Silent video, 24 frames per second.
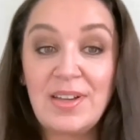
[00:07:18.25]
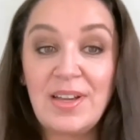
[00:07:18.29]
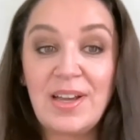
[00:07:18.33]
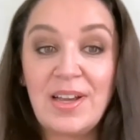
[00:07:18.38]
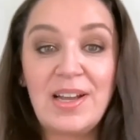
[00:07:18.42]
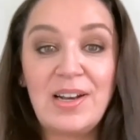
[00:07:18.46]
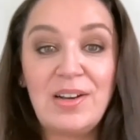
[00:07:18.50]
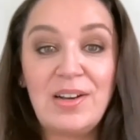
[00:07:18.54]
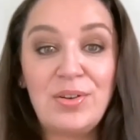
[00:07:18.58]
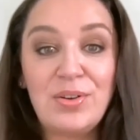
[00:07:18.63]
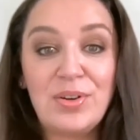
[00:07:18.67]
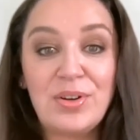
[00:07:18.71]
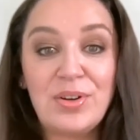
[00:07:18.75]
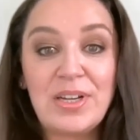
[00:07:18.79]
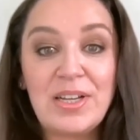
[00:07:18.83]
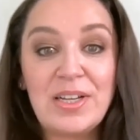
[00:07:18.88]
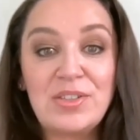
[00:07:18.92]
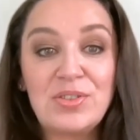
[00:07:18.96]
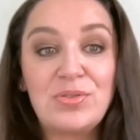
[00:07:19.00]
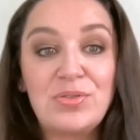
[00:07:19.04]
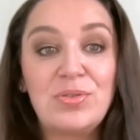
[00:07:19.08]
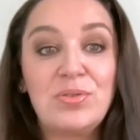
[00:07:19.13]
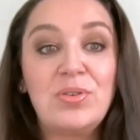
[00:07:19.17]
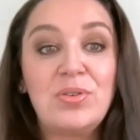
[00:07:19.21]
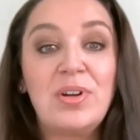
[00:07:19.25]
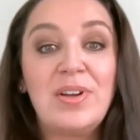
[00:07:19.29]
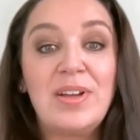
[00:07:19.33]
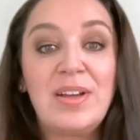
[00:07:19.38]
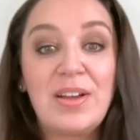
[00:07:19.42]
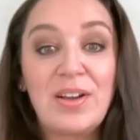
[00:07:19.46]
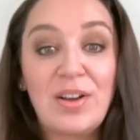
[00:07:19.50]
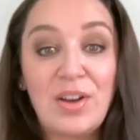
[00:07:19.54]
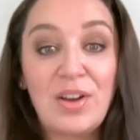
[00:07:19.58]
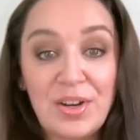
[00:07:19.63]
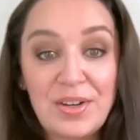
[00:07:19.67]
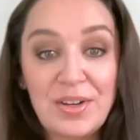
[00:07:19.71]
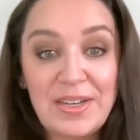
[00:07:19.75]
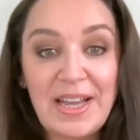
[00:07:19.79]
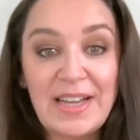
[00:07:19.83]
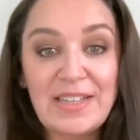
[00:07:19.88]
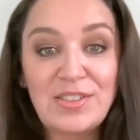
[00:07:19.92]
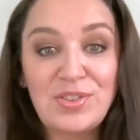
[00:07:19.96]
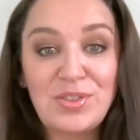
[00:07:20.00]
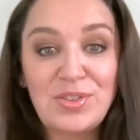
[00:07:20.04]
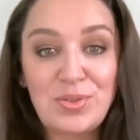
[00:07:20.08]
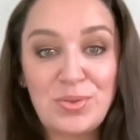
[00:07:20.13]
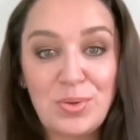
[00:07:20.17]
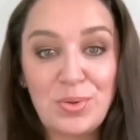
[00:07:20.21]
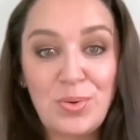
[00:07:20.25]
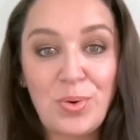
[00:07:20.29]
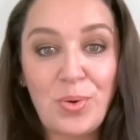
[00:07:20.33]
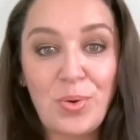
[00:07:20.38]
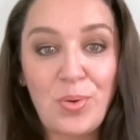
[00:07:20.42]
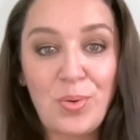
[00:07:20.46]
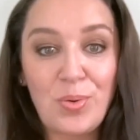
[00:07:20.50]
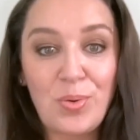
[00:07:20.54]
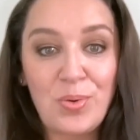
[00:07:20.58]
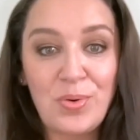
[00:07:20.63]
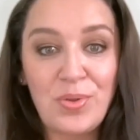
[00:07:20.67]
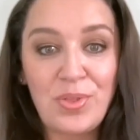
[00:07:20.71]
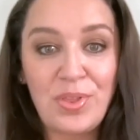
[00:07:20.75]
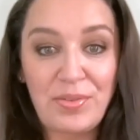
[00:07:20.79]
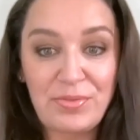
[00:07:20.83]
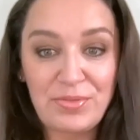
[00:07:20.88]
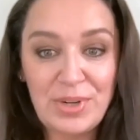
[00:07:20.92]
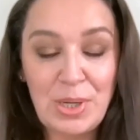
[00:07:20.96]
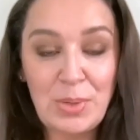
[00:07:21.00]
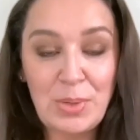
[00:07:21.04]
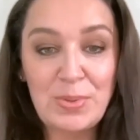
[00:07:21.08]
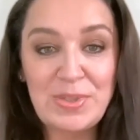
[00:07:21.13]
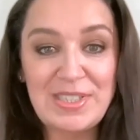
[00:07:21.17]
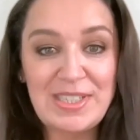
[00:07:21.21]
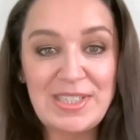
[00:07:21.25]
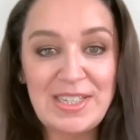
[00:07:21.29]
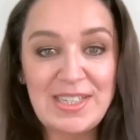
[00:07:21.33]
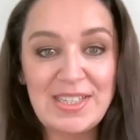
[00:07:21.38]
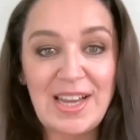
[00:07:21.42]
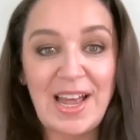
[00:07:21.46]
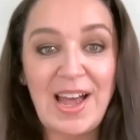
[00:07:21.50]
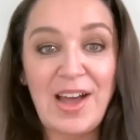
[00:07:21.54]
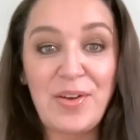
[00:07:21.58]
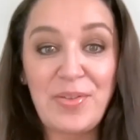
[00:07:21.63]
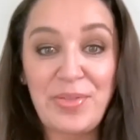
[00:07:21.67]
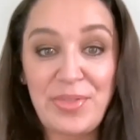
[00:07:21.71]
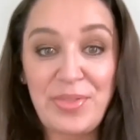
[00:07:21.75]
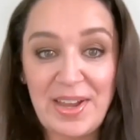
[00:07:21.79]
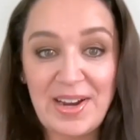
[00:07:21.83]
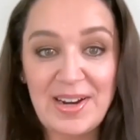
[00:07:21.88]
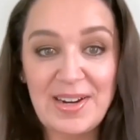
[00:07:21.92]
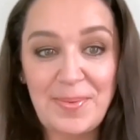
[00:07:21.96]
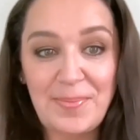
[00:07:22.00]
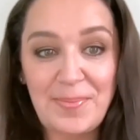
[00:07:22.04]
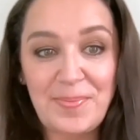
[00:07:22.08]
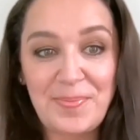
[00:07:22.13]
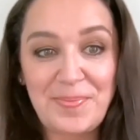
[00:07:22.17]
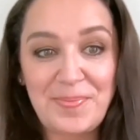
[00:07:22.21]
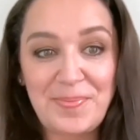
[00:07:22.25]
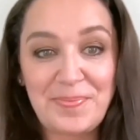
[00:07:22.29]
and learning to connect to all the frequencies out there.